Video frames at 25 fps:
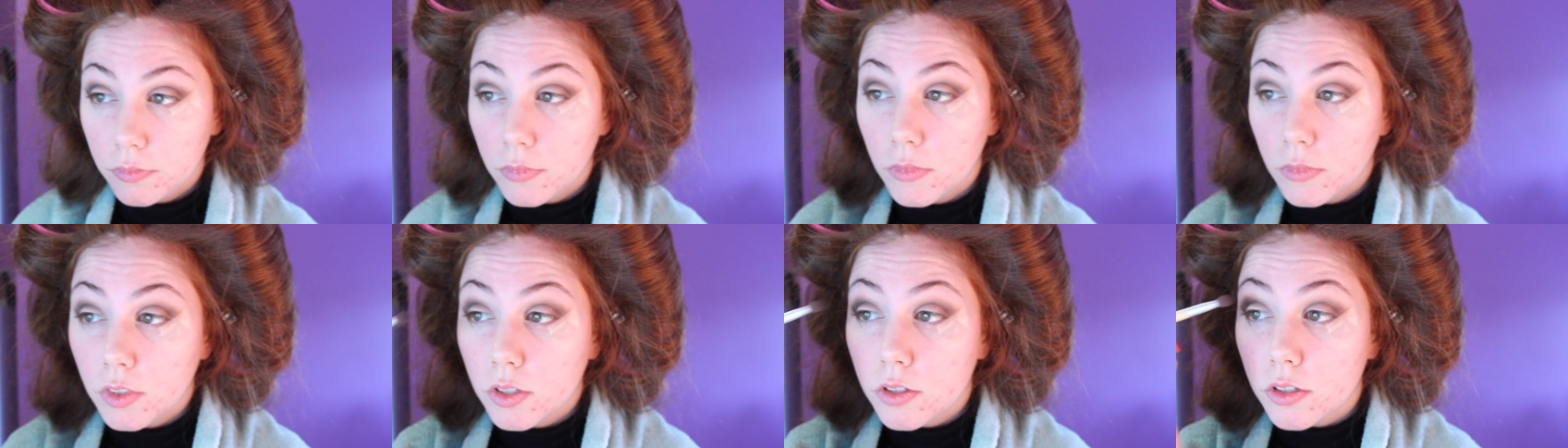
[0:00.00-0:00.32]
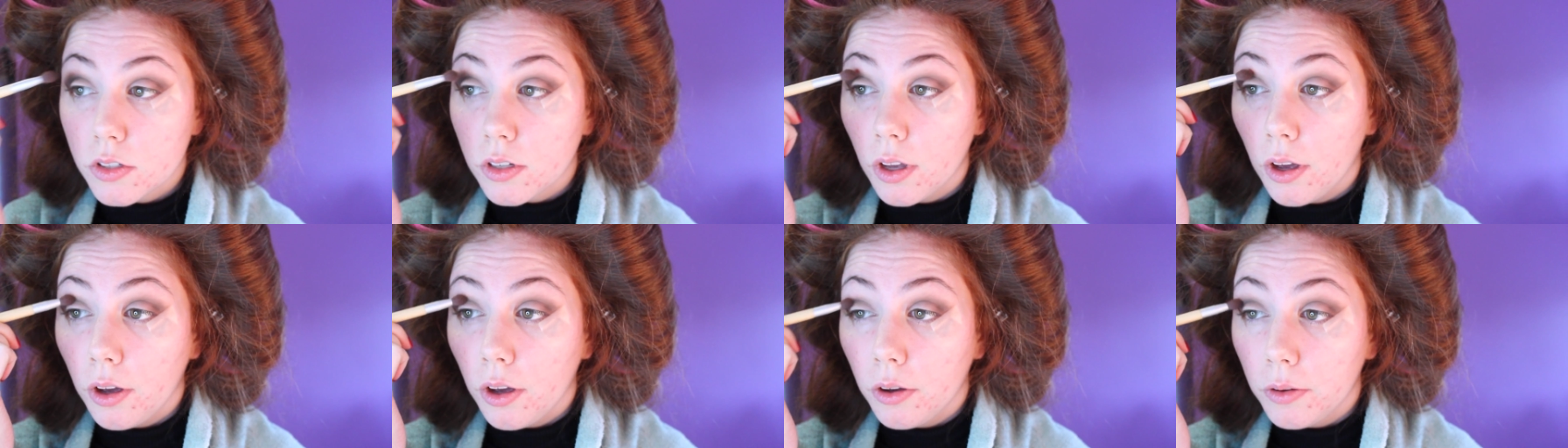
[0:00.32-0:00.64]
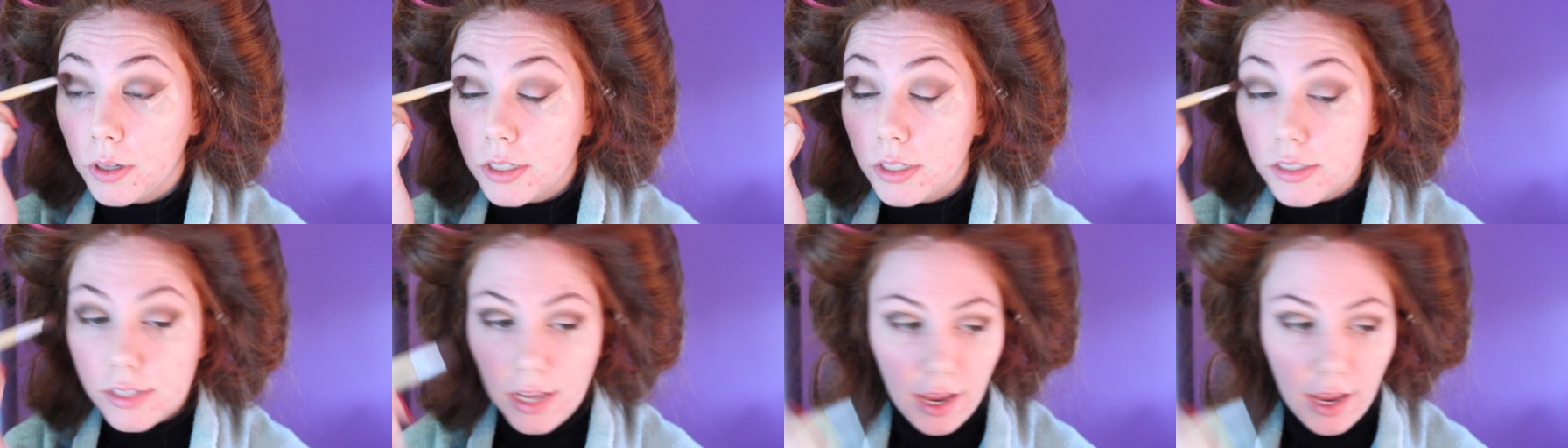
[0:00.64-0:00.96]
So
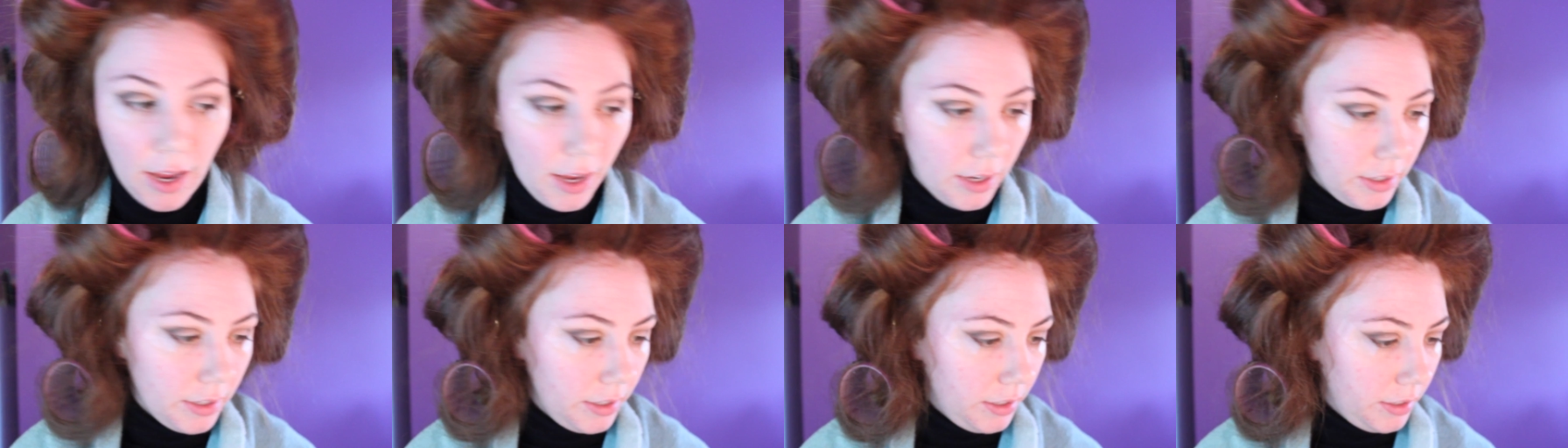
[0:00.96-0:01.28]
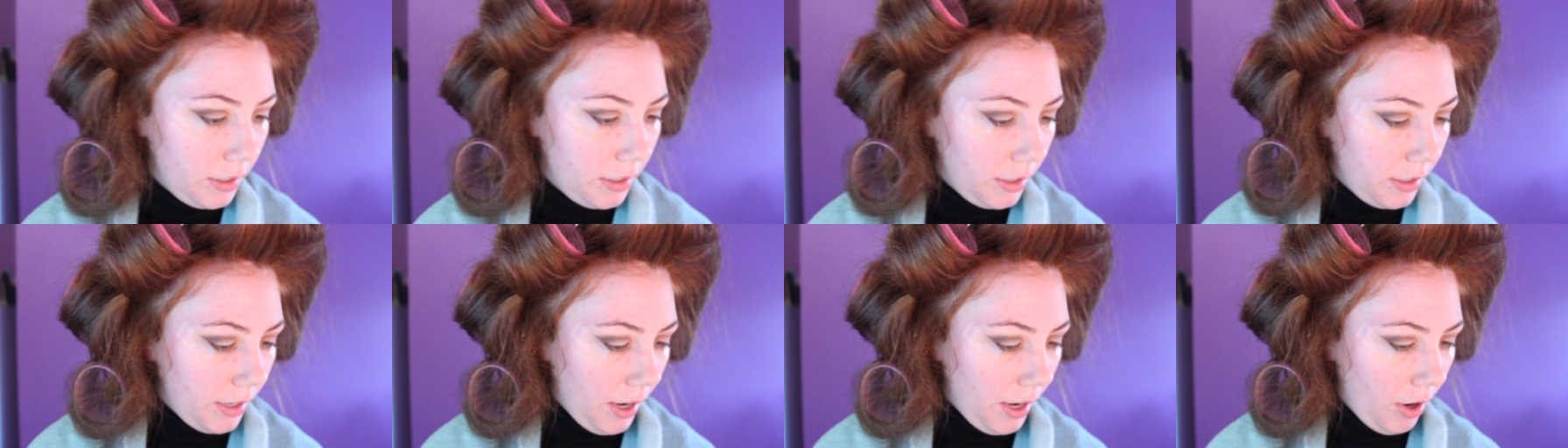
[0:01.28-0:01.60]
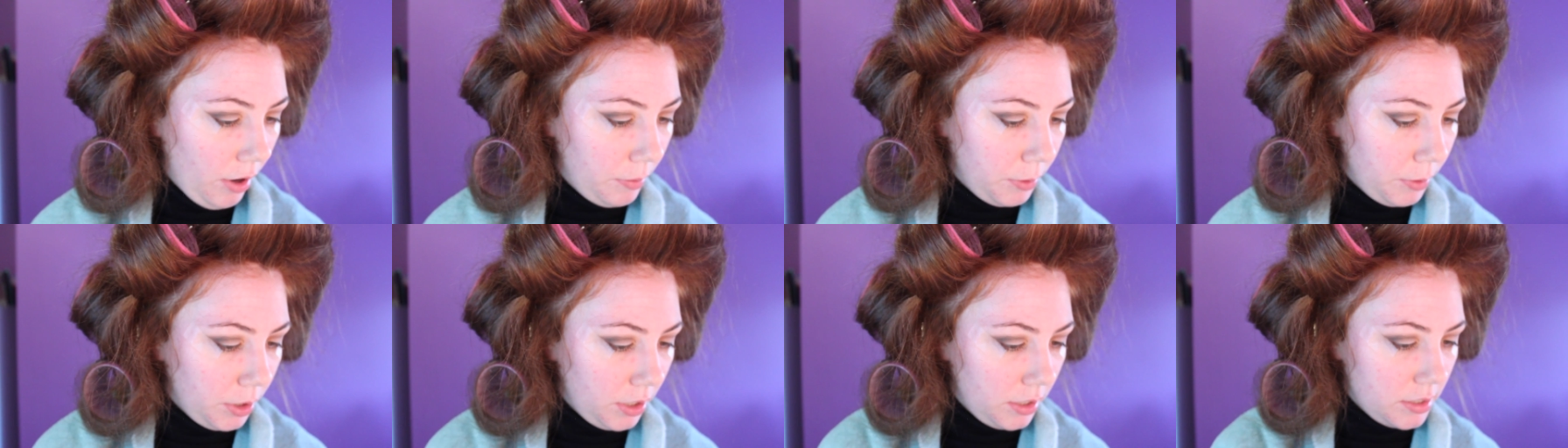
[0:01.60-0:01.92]
it's added, and now
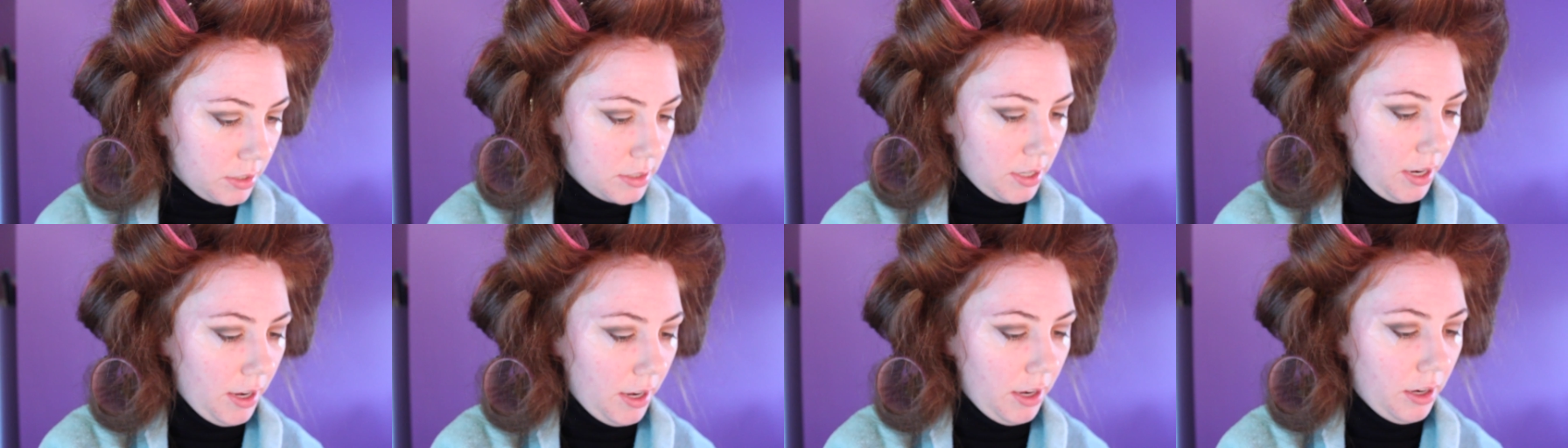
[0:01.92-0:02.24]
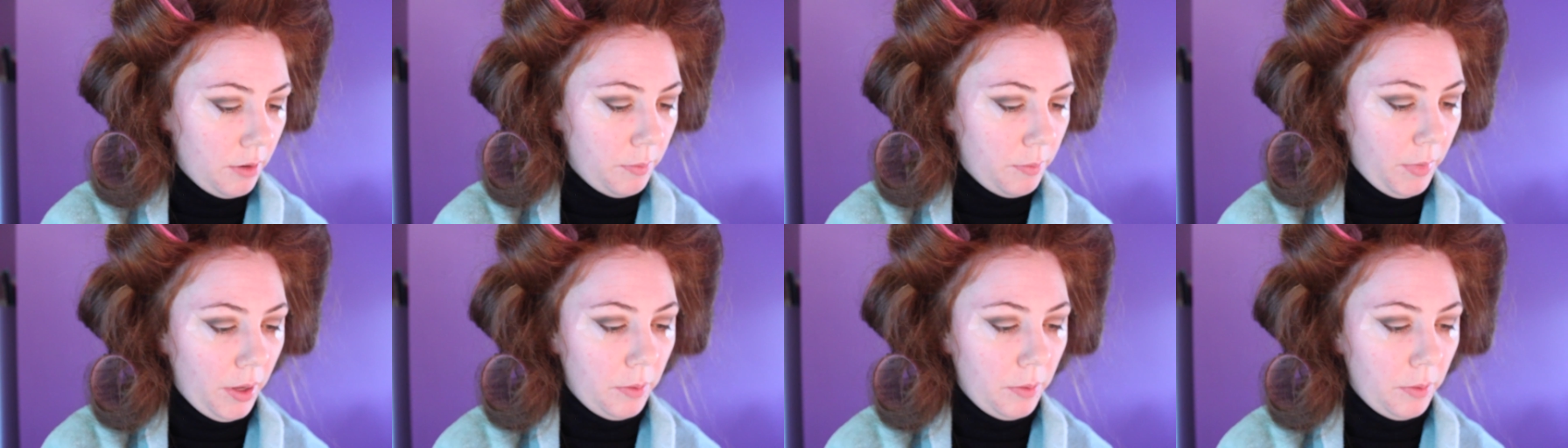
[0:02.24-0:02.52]
I'm going to take my